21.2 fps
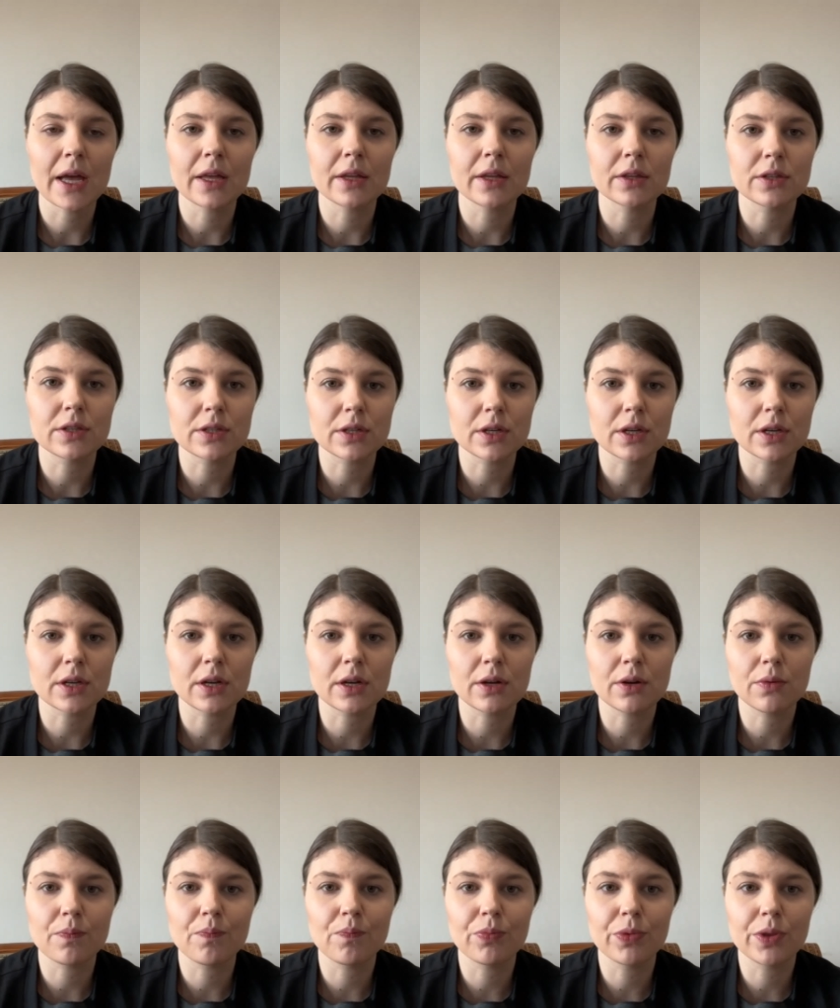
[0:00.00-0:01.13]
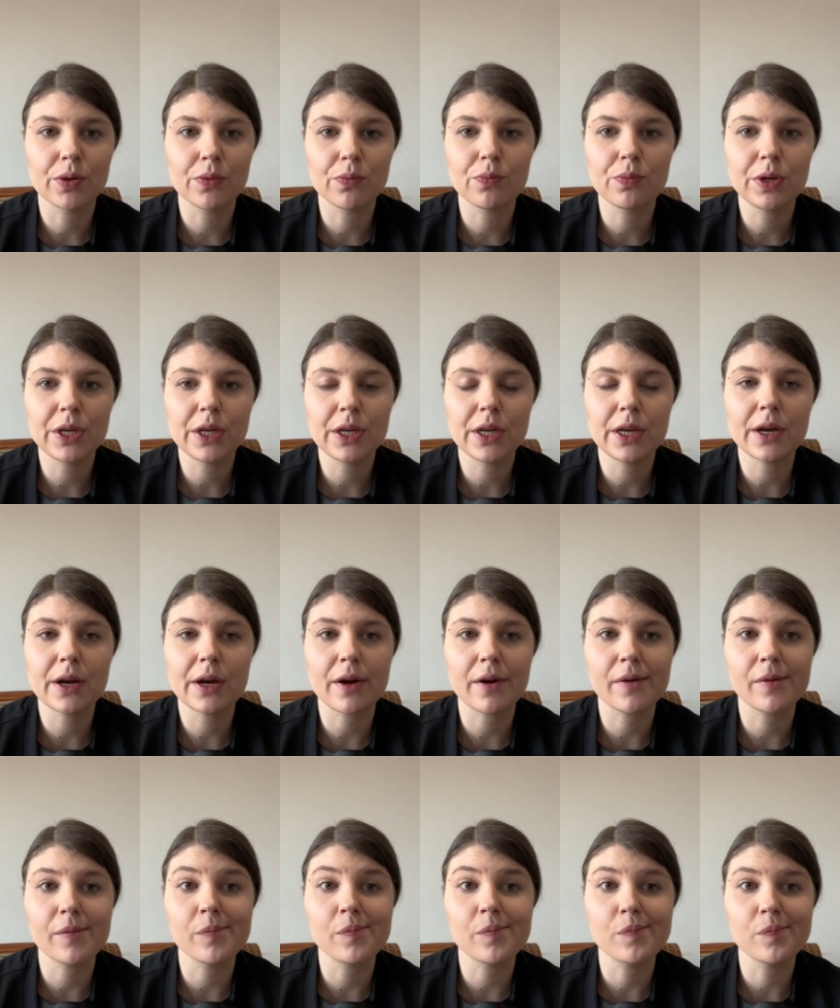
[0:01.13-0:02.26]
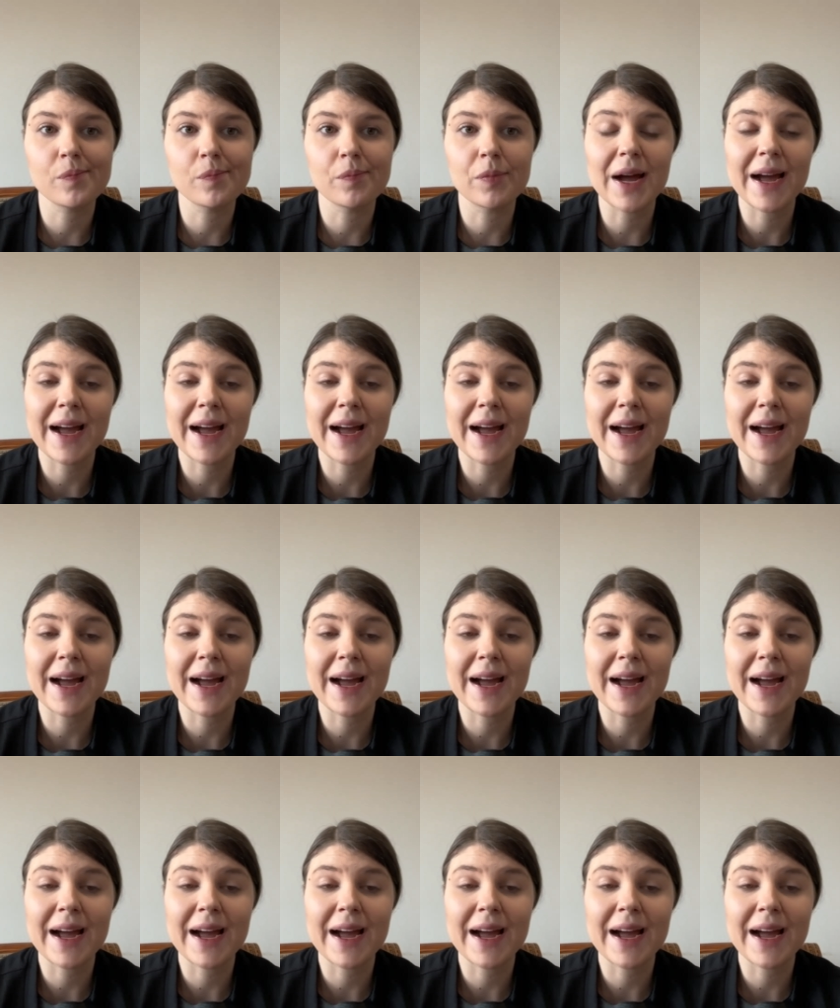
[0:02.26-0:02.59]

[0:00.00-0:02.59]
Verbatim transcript: And um, we um,